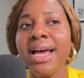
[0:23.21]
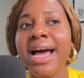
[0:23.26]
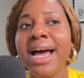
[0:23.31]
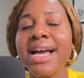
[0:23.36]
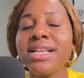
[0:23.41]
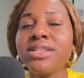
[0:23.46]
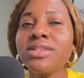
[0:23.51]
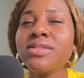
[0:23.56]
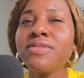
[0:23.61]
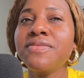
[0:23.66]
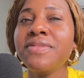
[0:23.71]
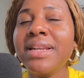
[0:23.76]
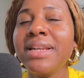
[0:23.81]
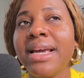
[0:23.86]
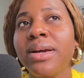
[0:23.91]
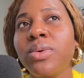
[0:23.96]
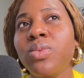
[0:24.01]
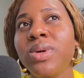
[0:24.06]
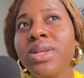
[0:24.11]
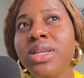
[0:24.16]
I just feel
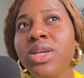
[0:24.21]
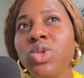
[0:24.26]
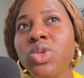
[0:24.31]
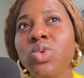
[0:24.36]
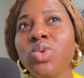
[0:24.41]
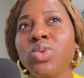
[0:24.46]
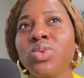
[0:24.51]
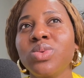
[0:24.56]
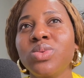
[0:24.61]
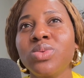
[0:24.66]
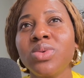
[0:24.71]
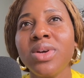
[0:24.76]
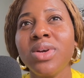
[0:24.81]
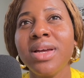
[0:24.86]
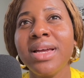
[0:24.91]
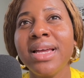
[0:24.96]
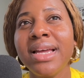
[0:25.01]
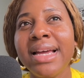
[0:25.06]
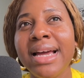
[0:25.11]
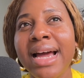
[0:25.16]
like we need to
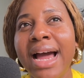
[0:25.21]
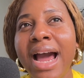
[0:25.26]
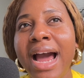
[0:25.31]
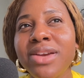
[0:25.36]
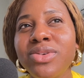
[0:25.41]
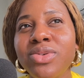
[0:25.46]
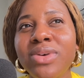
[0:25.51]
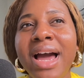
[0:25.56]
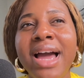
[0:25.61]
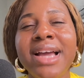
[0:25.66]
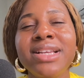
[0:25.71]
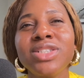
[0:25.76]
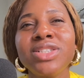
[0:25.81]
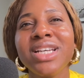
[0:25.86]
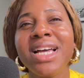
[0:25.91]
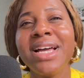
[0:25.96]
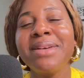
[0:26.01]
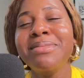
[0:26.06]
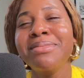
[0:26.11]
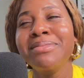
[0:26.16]

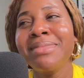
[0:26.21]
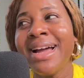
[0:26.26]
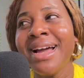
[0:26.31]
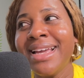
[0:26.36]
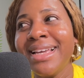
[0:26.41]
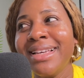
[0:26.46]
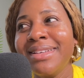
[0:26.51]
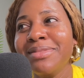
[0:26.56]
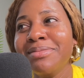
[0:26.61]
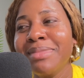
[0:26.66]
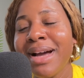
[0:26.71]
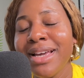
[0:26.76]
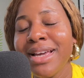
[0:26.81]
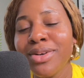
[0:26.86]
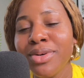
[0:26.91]
my